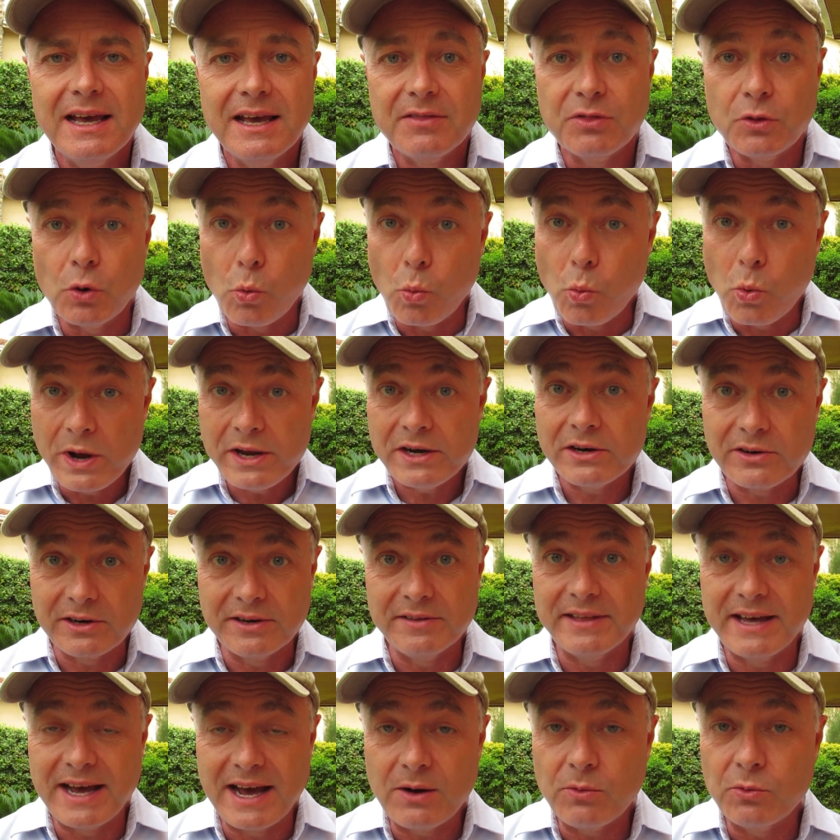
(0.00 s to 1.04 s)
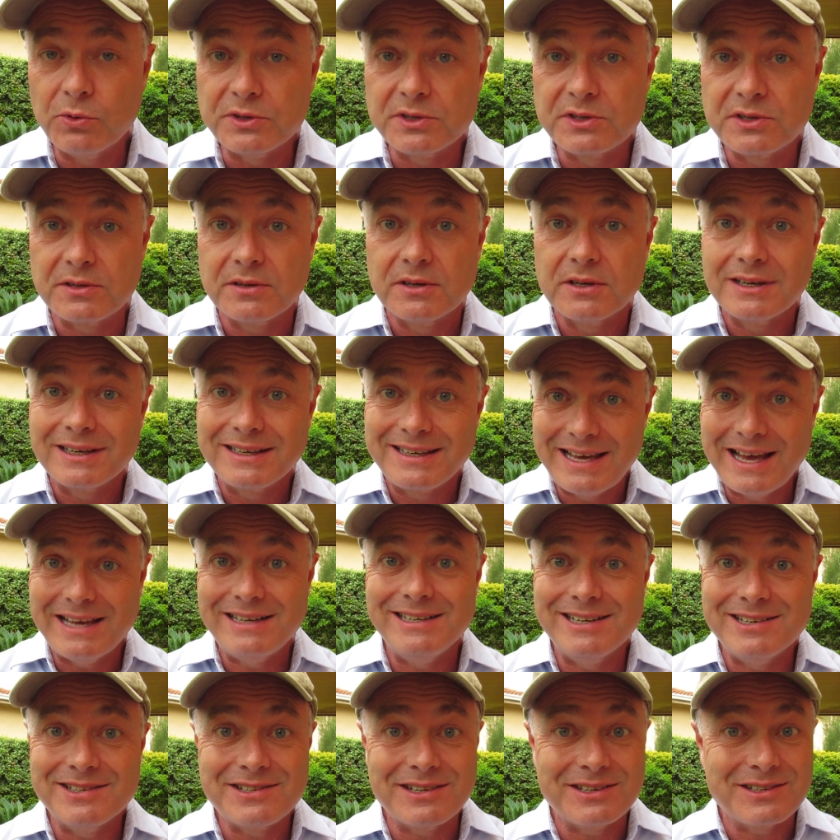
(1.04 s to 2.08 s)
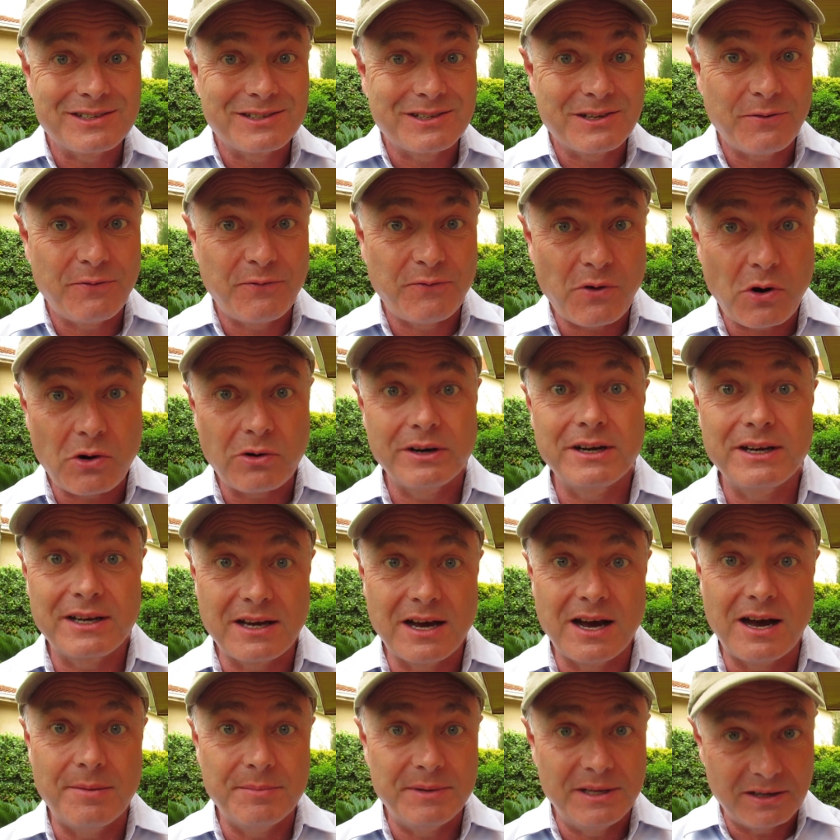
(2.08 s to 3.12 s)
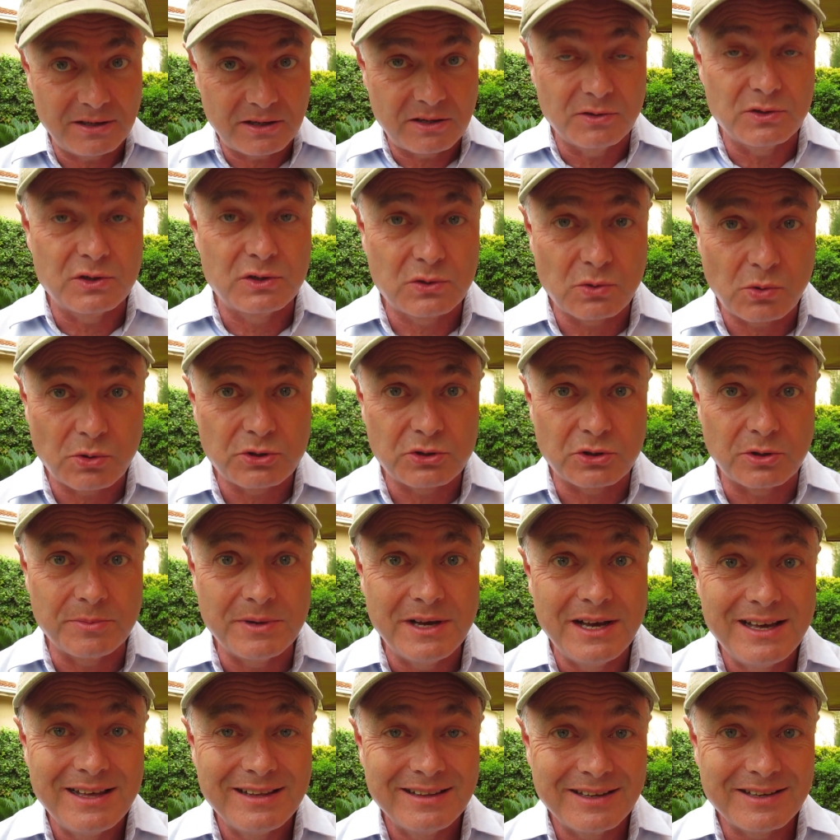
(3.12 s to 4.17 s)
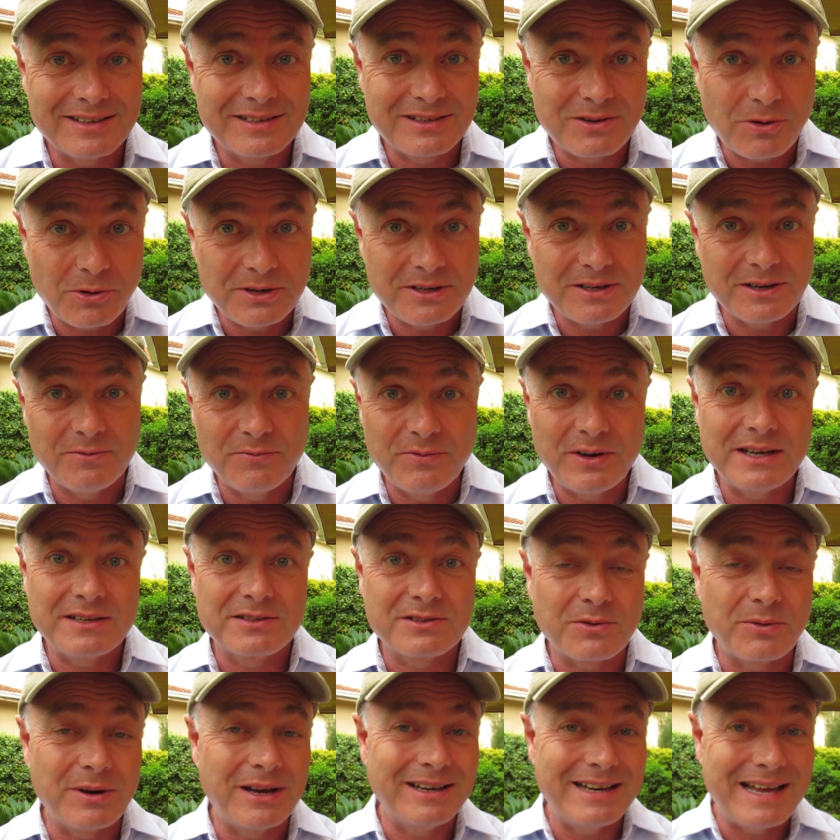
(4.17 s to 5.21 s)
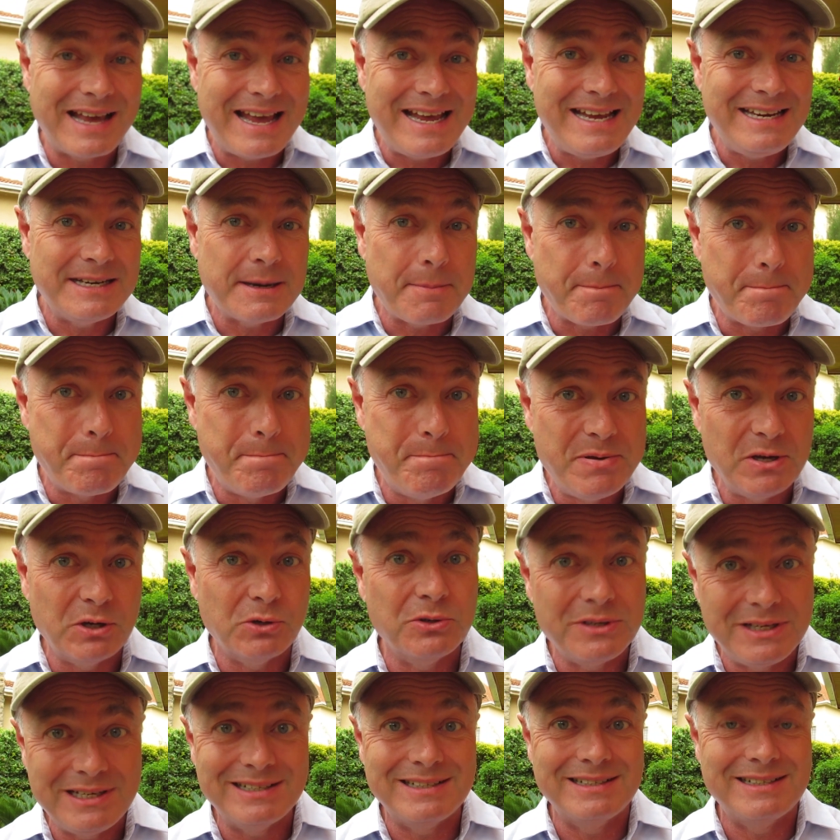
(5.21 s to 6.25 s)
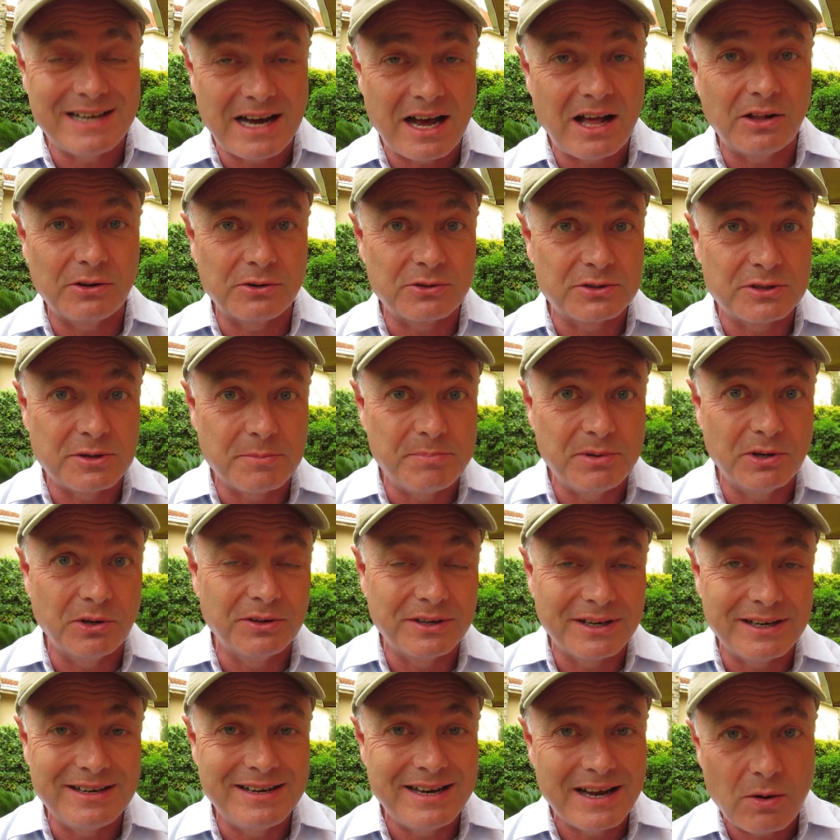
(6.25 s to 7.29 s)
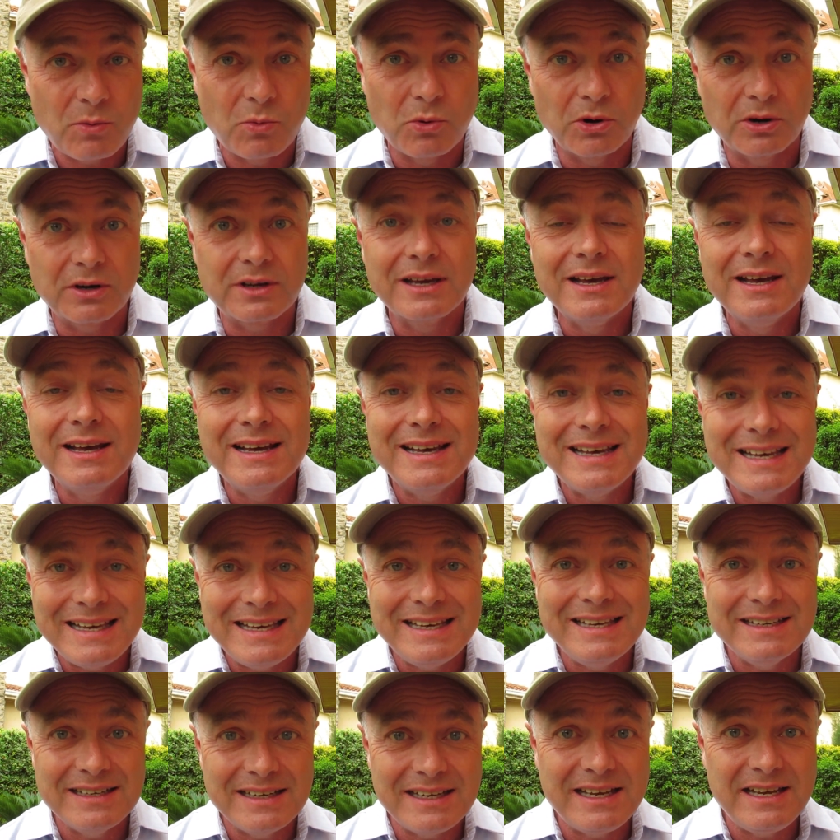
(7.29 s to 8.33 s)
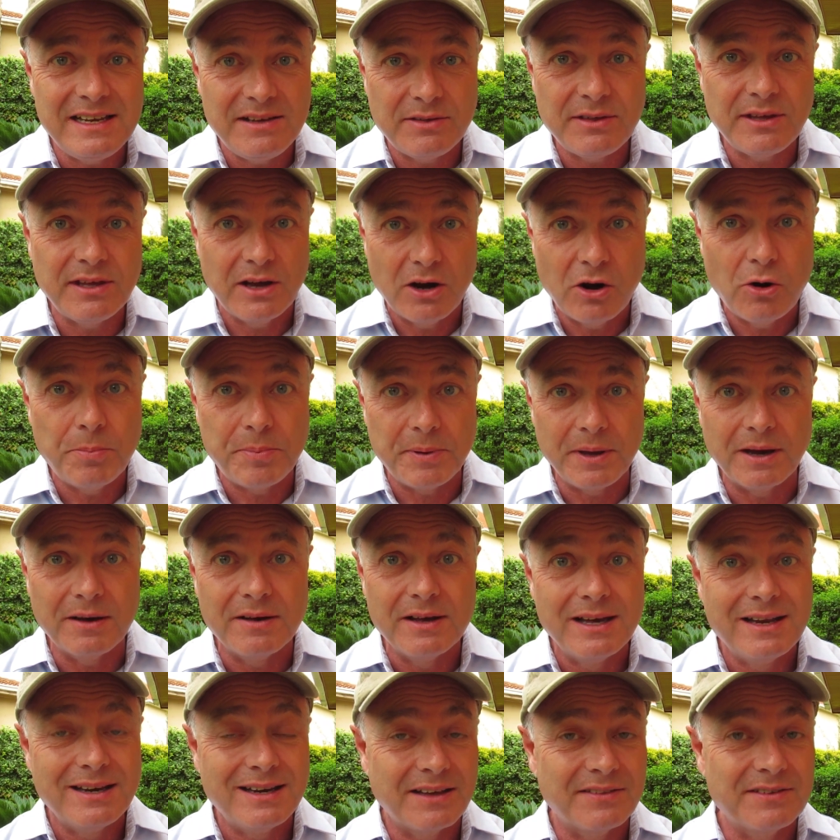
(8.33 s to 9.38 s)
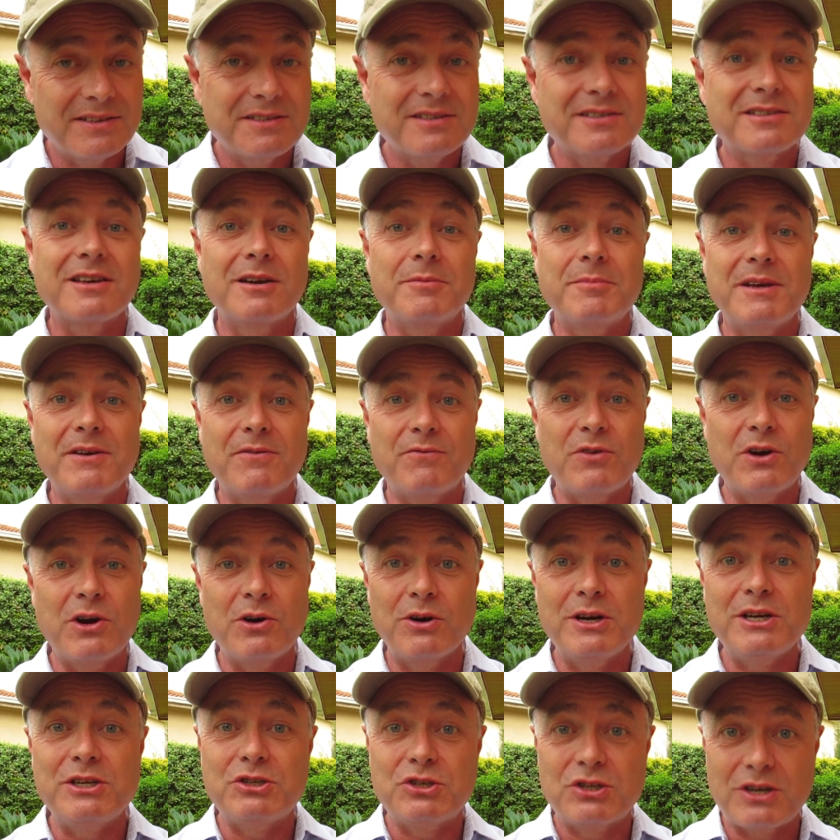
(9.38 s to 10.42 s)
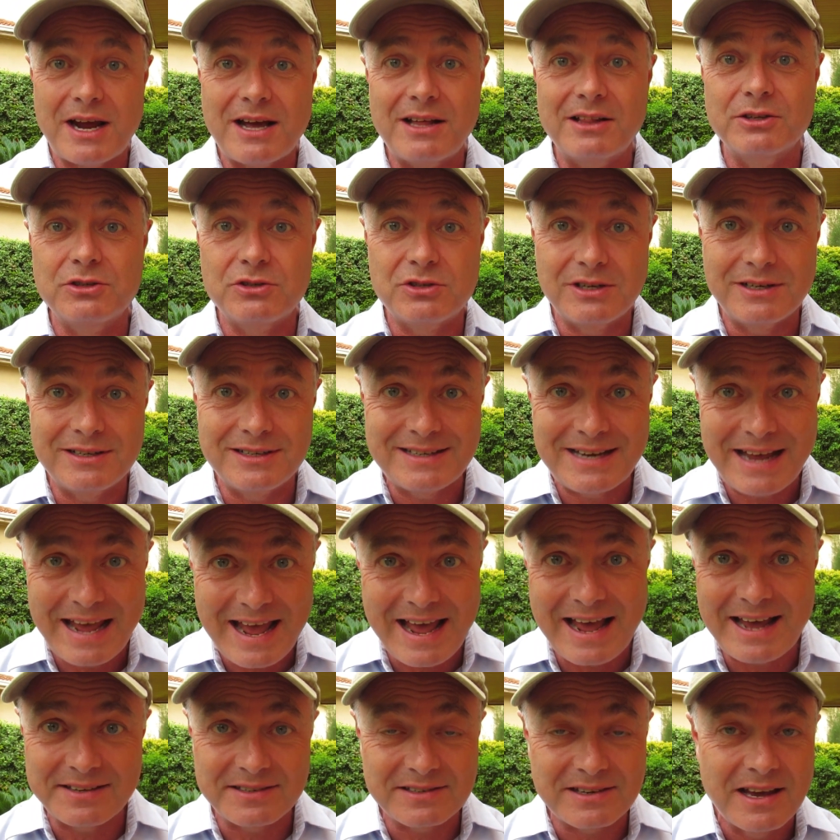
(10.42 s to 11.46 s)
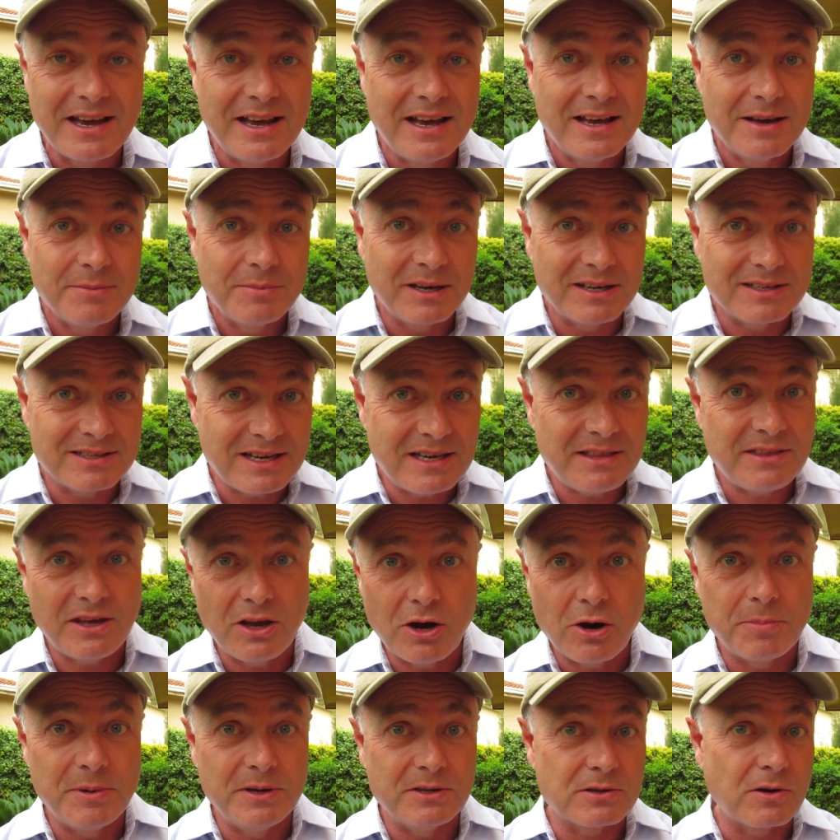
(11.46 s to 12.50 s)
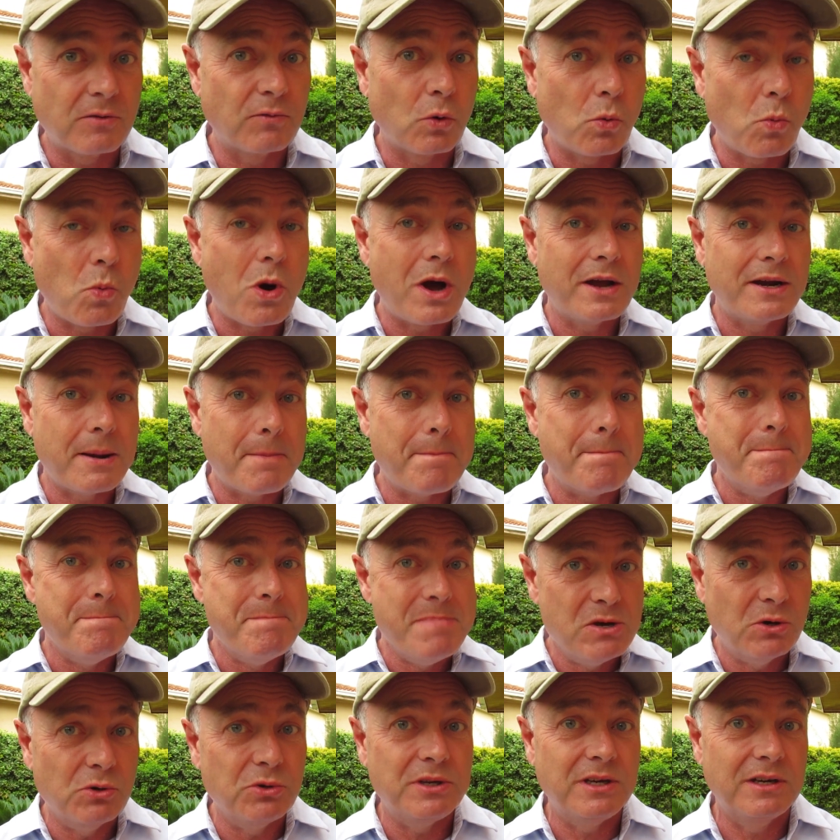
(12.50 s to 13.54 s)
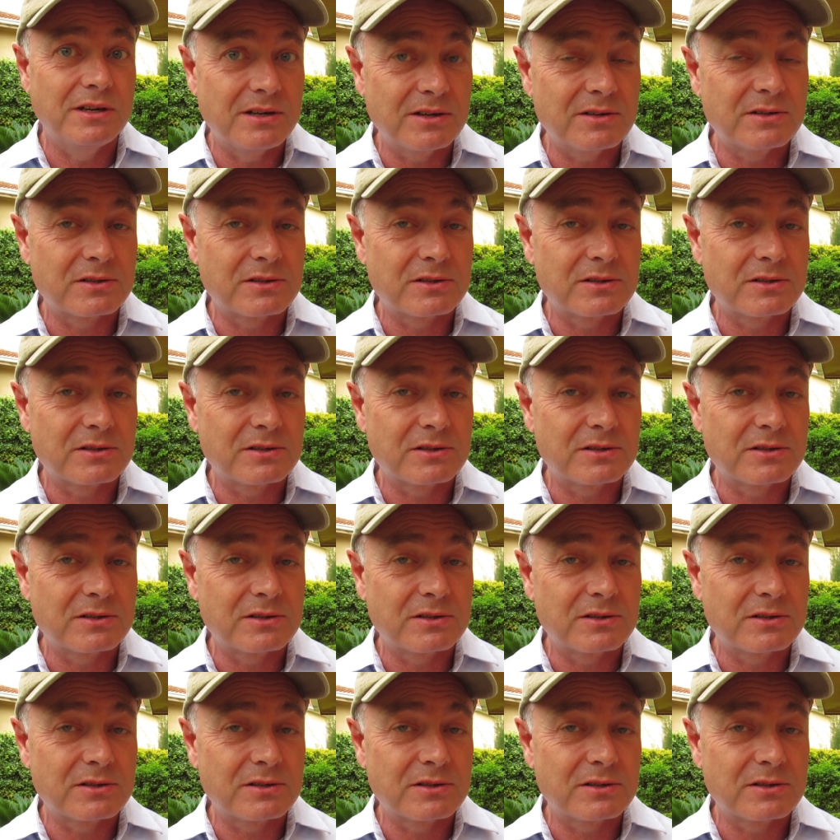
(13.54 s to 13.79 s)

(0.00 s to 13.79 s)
The winner in that was Kenya's Safaricom in a consortium that's going to invest around $8 billion to build a network in Ethiopia. Now, this is going to be a very challenging task because Ethiopia is over 1 million